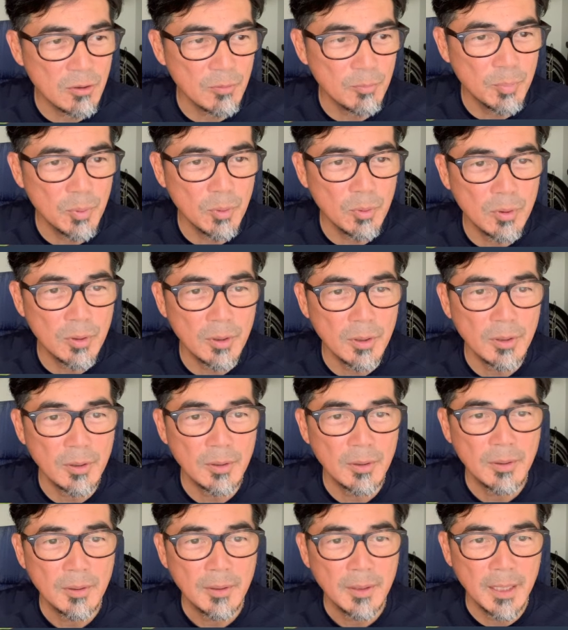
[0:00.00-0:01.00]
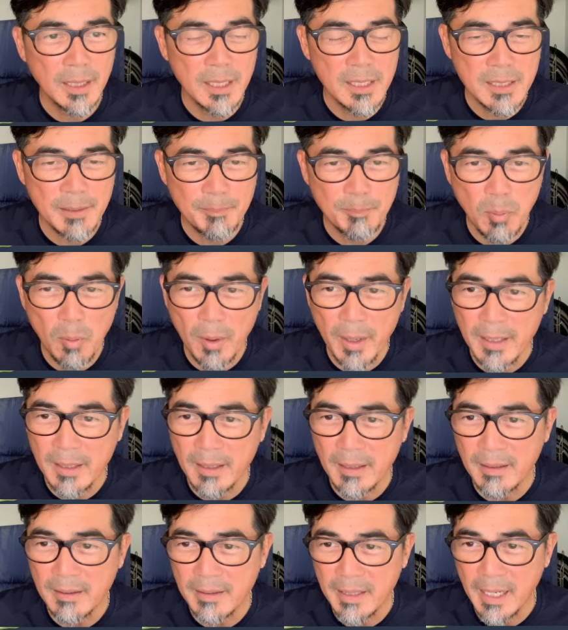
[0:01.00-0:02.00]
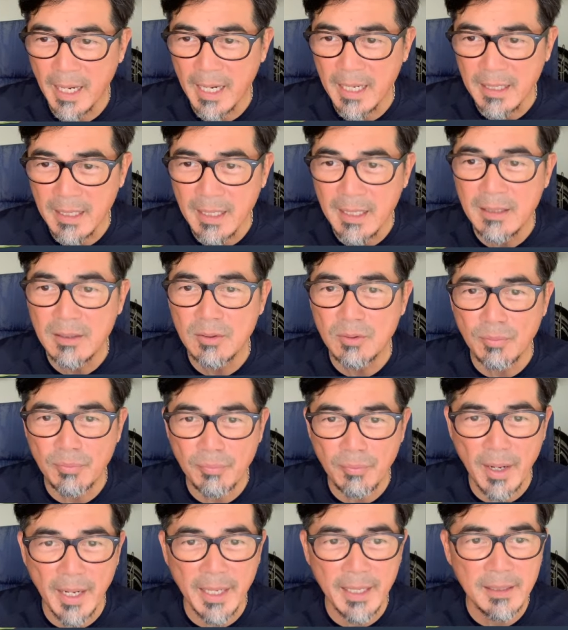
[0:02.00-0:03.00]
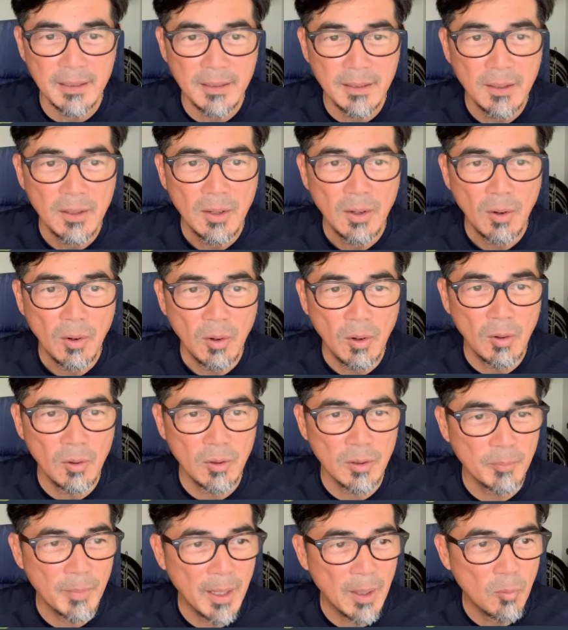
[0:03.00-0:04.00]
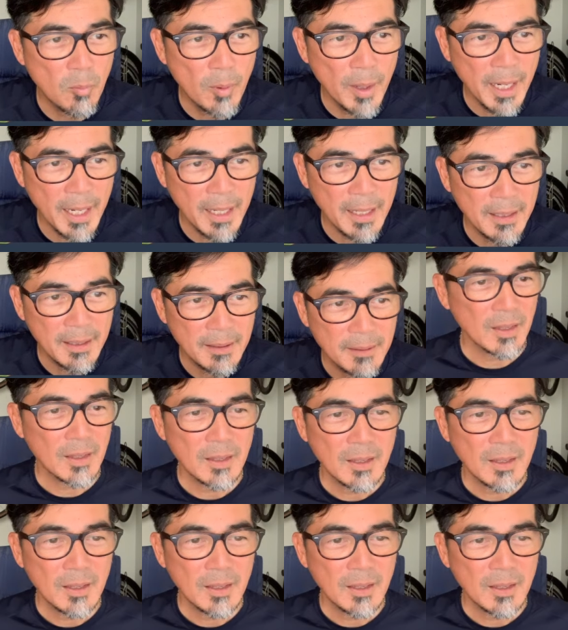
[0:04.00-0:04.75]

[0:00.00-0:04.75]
computer it is a point that I need to find on my way.